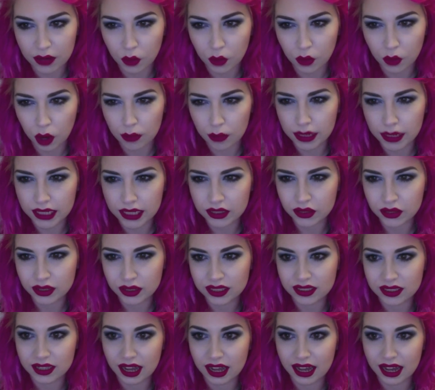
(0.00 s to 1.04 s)
What made you
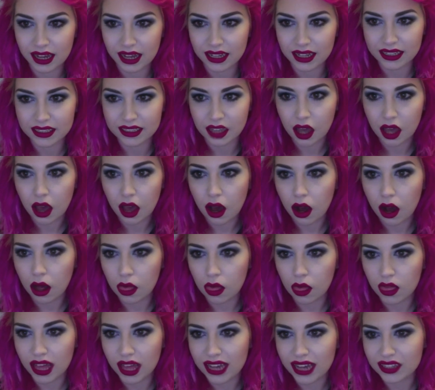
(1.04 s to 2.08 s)
decide on
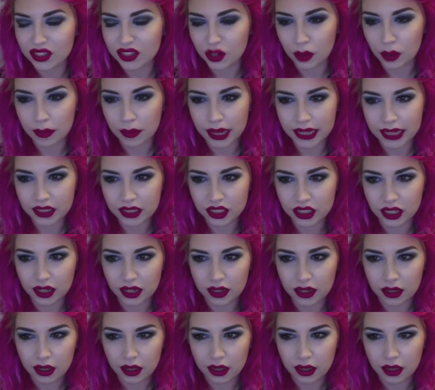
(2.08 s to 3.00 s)
that as your major?